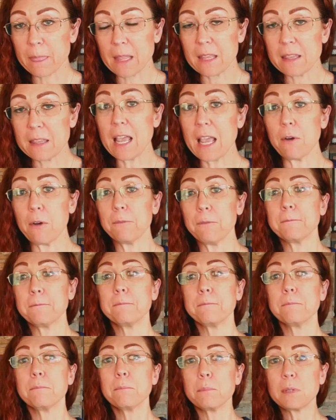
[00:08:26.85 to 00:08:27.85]
Now,
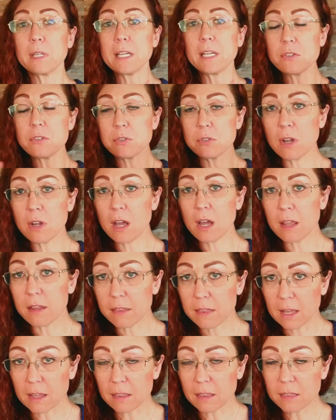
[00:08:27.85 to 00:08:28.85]
please do not
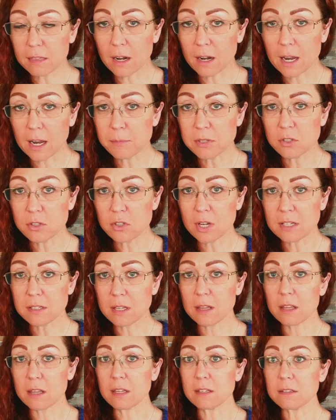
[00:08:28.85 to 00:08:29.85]
think that I am suggesting
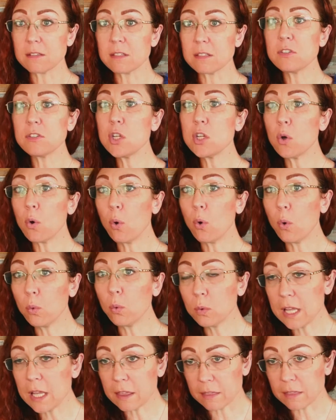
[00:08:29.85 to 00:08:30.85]
that this is the
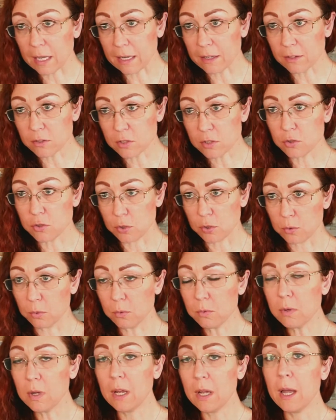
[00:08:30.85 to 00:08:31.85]
only thing to
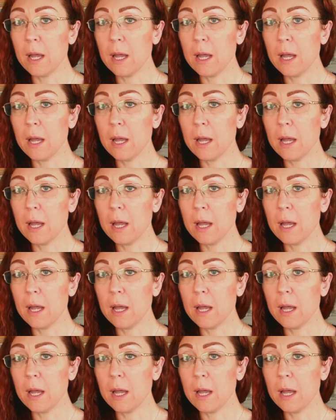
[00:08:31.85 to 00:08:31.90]
do,